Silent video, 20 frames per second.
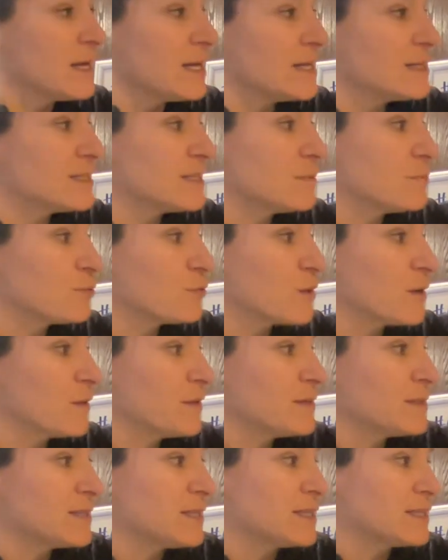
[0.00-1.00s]
is in
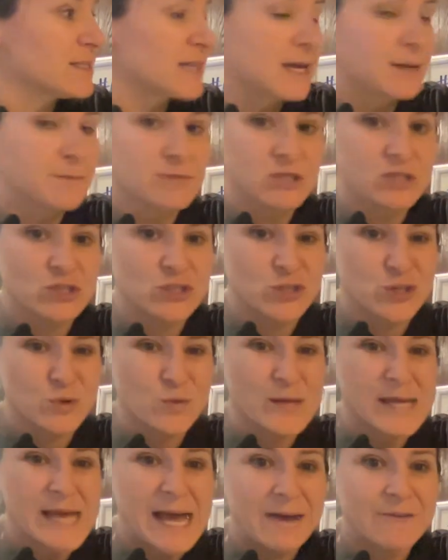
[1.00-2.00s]
parentheses times a 2,
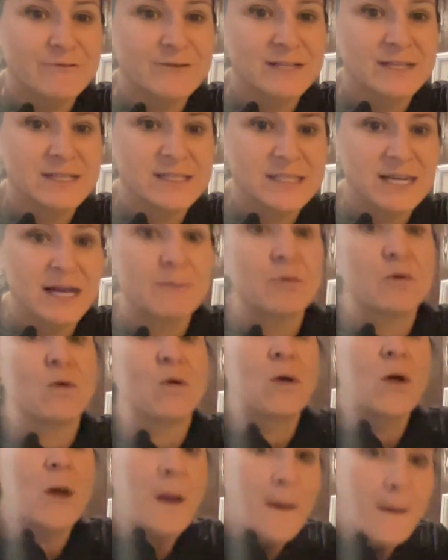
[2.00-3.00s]
we have to
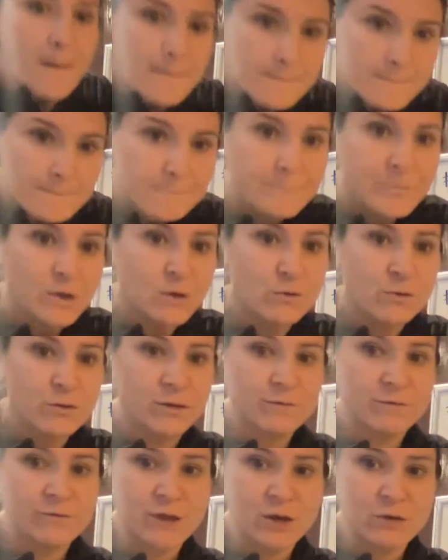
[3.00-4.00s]
double both
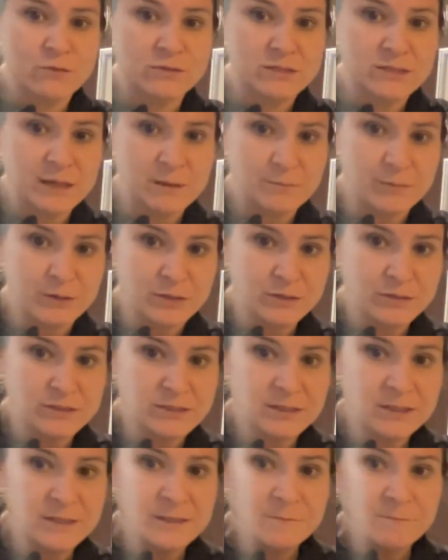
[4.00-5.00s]
of those numbers.